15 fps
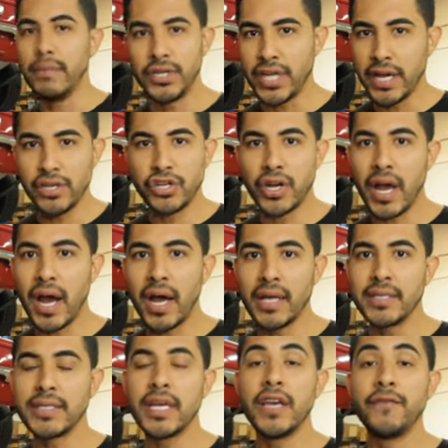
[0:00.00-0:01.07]
changer,
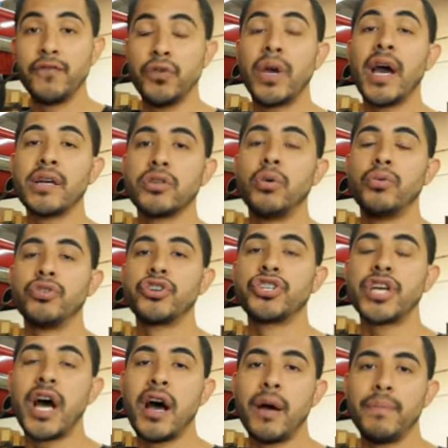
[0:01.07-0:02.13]
guys. If you guys own a
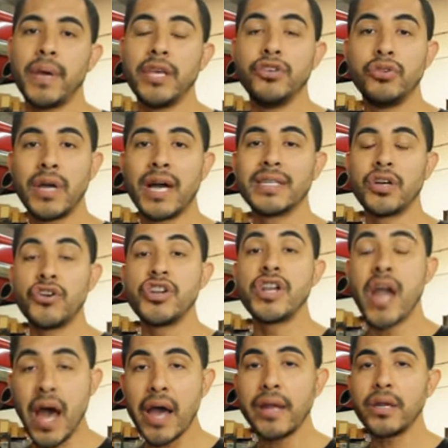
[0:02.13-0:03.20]
shop and you guys are
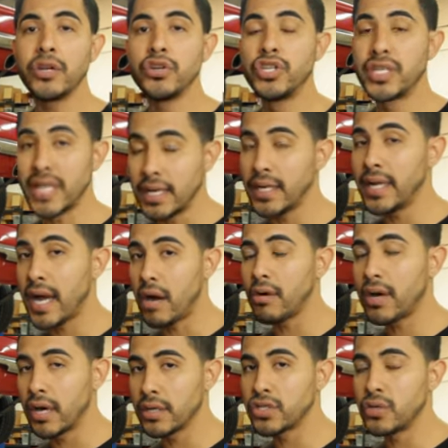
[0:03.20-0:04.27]
not sending out
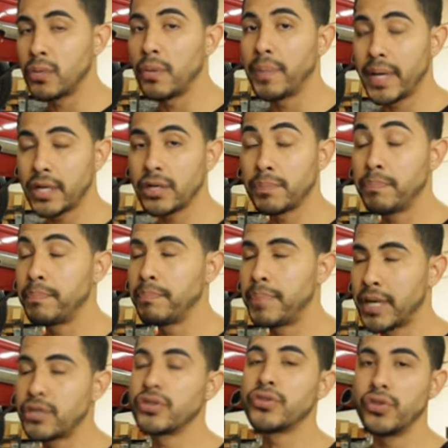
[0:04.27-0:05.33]
customer
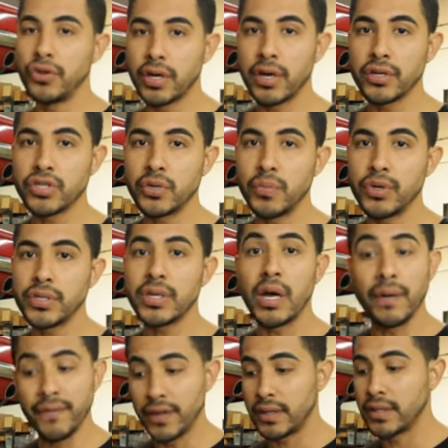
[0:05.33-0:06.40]
pictures to your customers
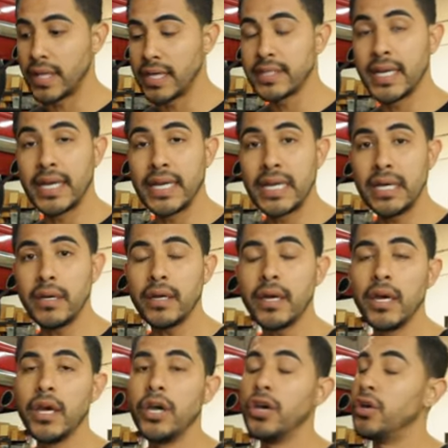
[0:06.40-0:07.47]
of the things they need,
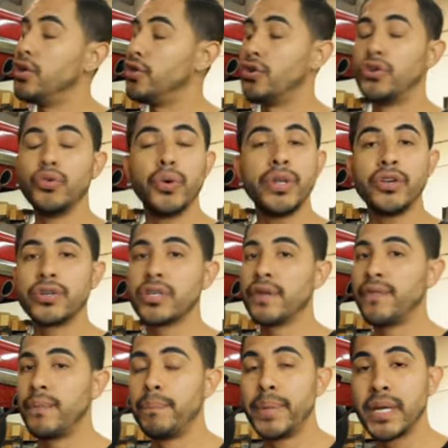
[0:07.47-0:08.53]
you're doing yourself
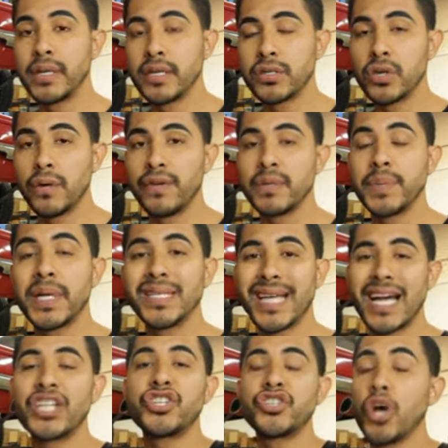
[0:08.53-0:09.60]
a big disservice, because
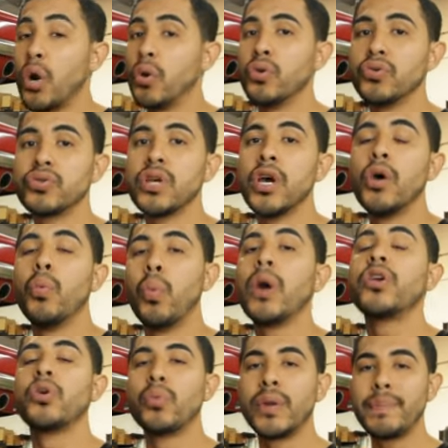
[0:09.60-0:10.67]
that shows what
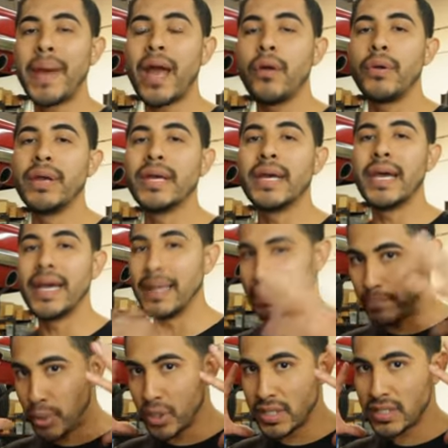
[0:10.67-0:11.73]
you're repairing. It
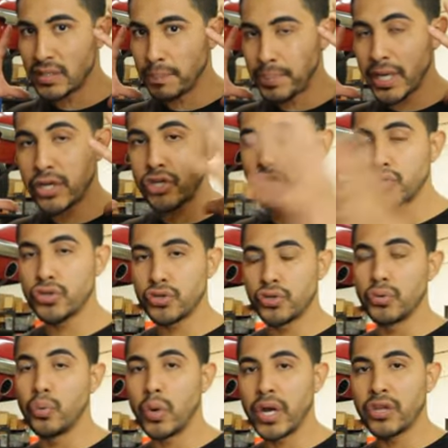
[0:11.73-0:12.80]
puts the picture to
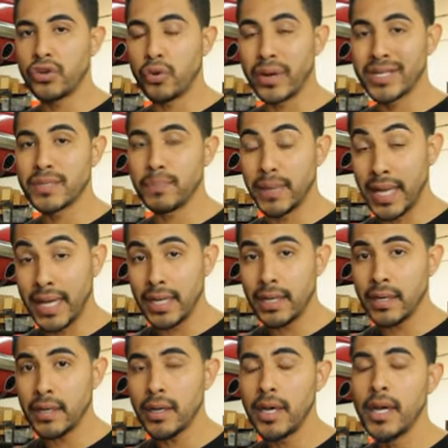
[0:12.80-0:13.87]
what you're
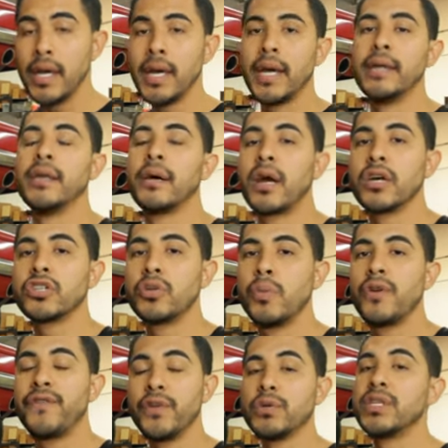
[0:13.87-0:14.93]
explaining, and the customer
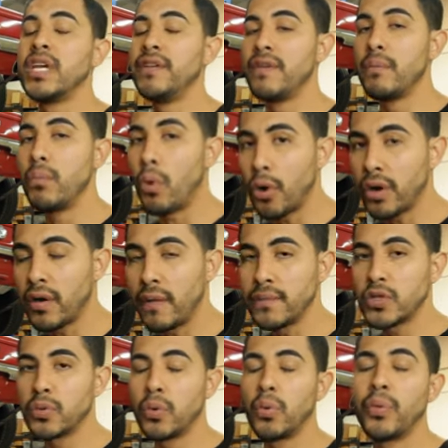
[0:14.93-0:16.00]
feels even more
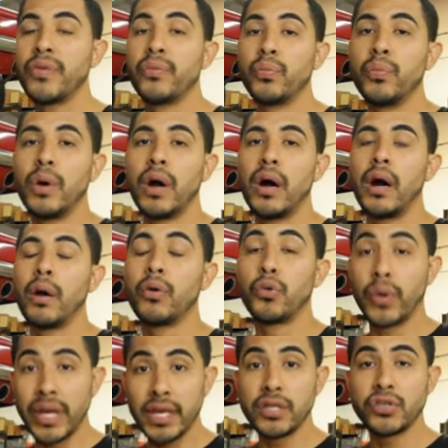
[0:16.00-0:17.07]
comfortable with
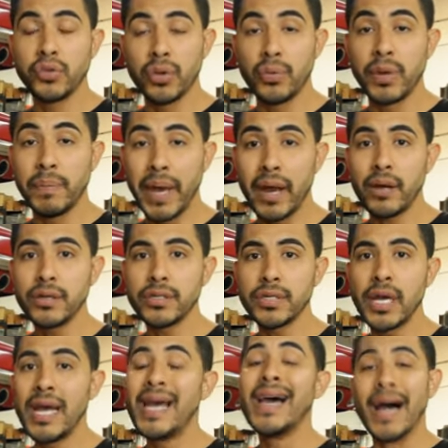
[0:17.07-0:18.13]
agreeing to the repairs
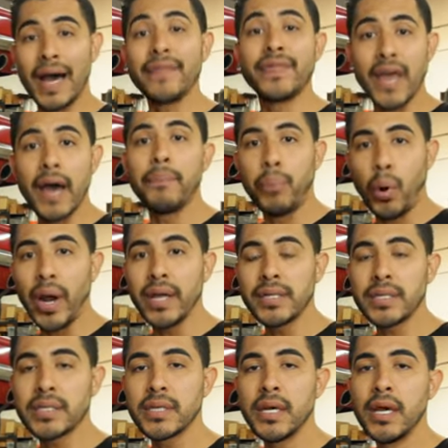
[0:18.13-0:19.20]
at that
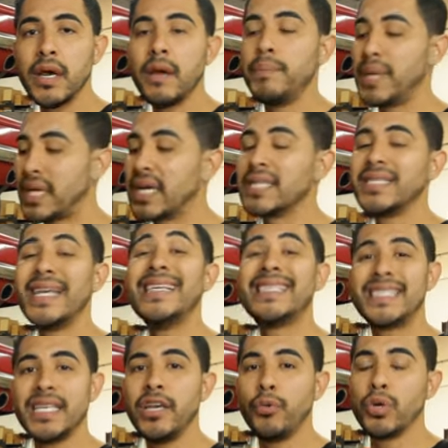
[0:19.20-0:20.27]
price because they
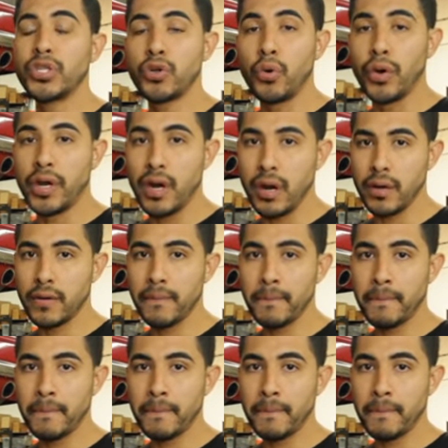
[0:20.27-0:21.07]
see what's going on.